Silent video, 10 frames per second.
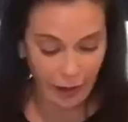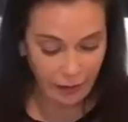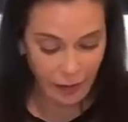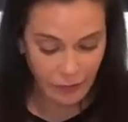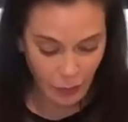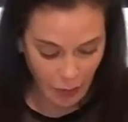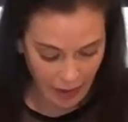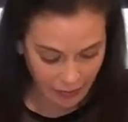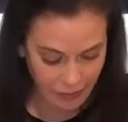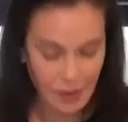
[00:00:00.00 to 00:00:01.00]
I love the
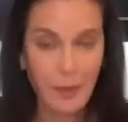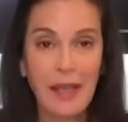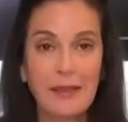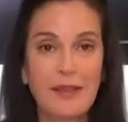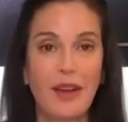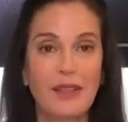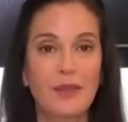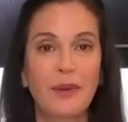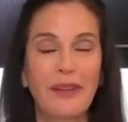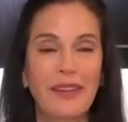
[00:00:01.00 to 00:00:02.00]
way the tomato
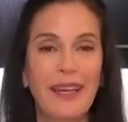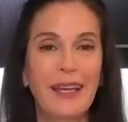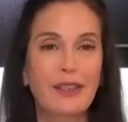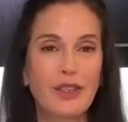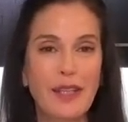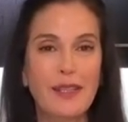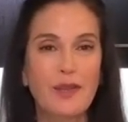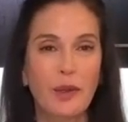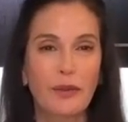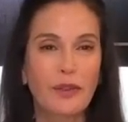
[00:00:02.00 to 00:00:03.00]
sauce around the edge has
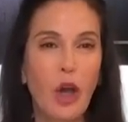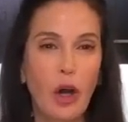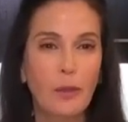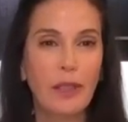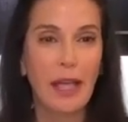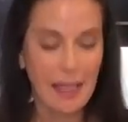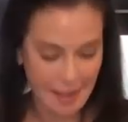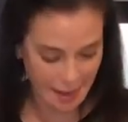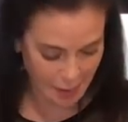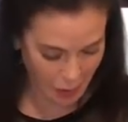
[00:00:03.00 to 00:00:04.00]
sort of
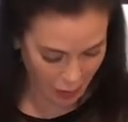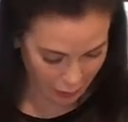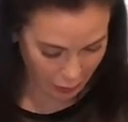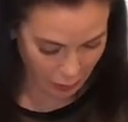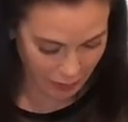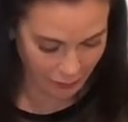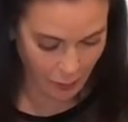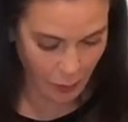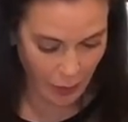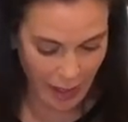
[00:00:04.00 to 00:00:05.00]
caramelized. It's got a little bit of
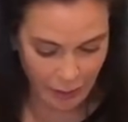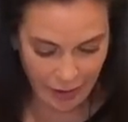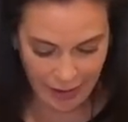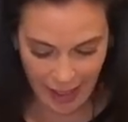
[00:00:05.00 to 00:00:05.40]
a browning